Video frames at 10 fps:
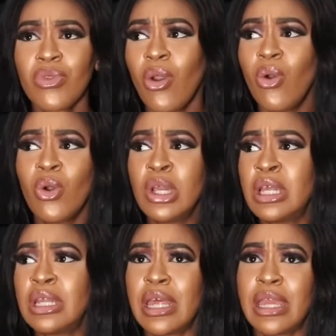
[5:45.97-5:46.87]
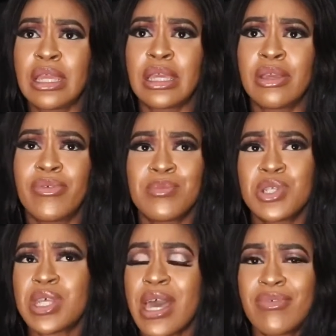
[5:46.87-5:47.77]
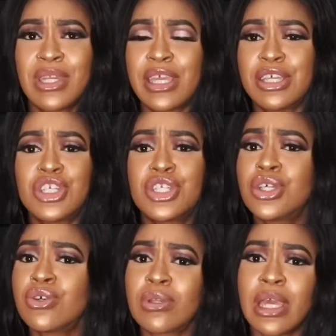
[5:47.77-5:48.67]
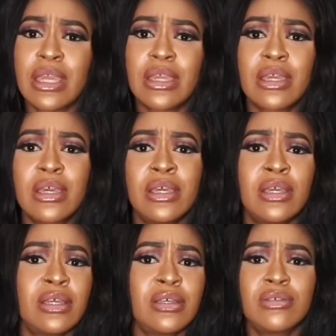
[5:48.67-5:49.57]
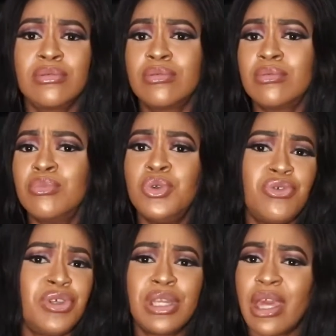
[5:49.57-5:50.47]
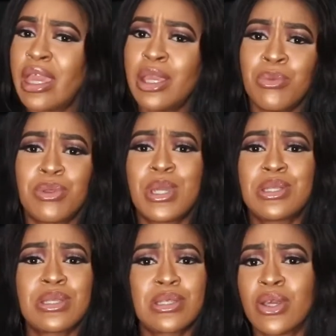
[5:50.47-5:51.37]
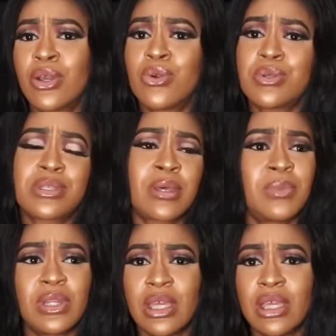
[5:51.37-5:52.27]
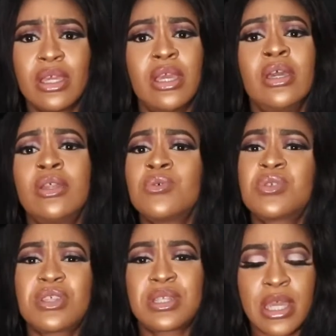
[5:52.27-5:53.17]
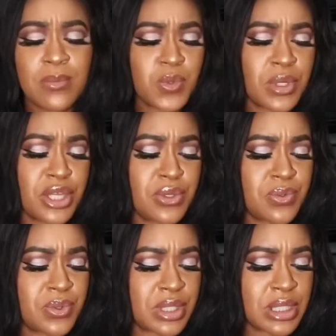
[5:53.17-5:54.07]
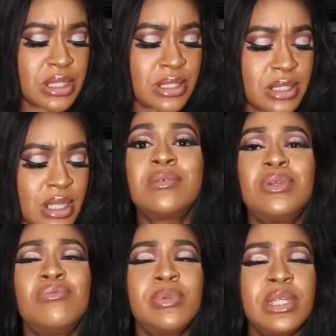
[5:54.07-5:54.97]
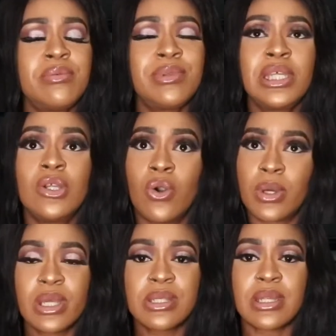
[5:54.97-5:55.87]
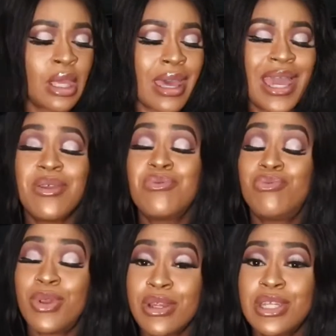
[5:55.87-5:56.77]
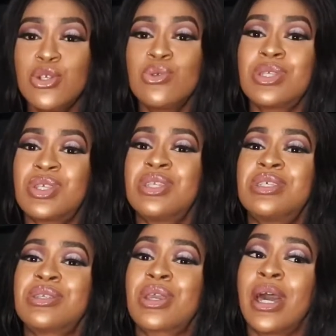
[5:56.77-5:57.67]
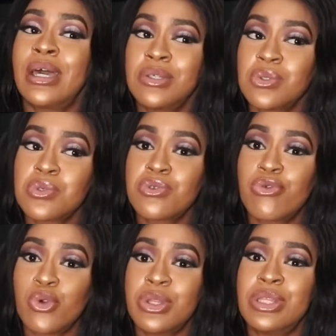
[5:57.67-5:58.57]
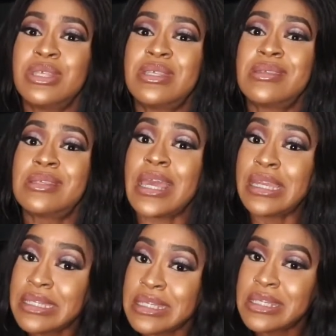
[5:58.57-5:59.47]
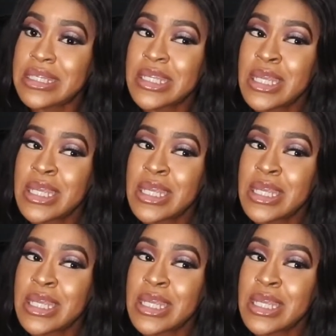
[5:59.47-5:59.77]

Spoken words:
Or like if I'm just having like a chill like movie night with my sister or something, those are the times when I use these. To be really, really honest, I rarely use scented candles for the scent.